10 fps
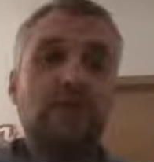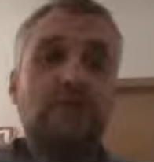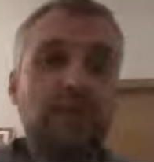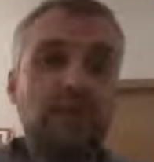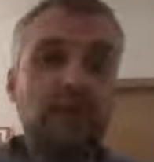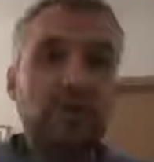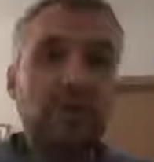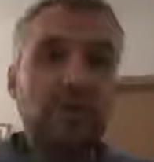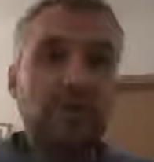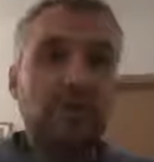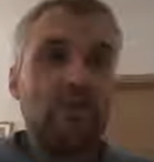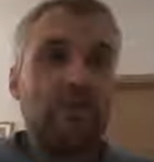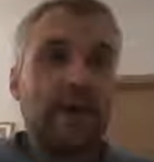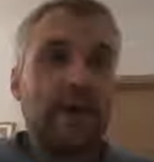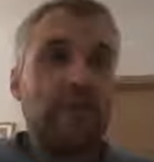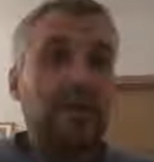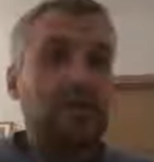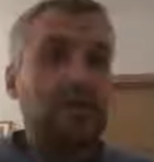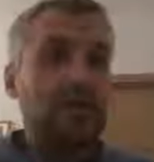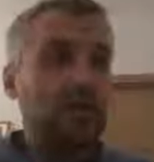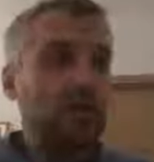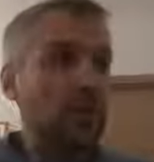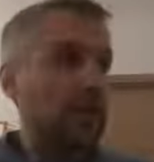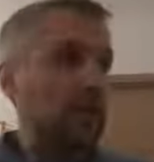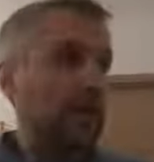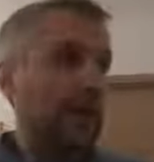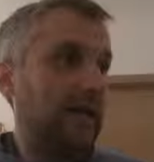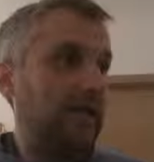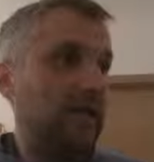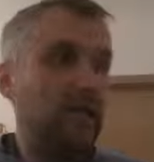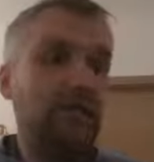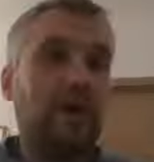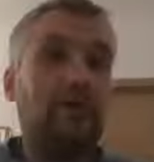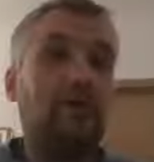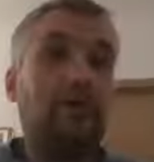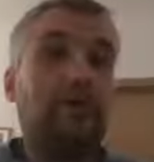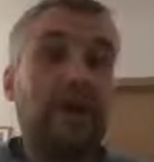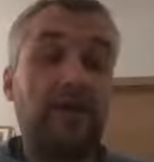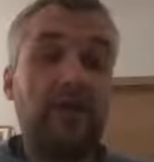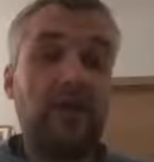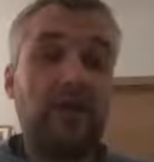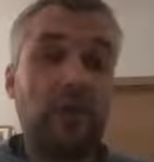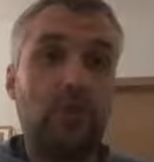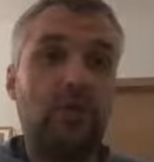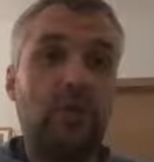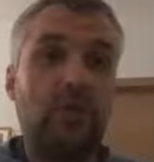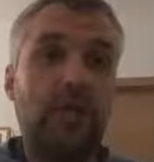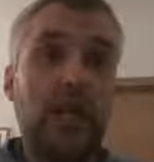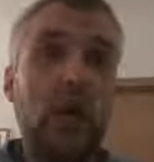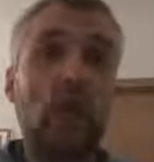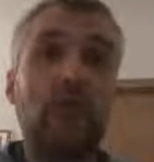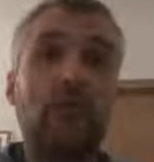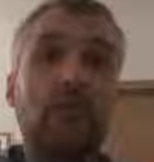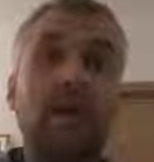on a Facebook through my Messenger account on my private personal profile, or through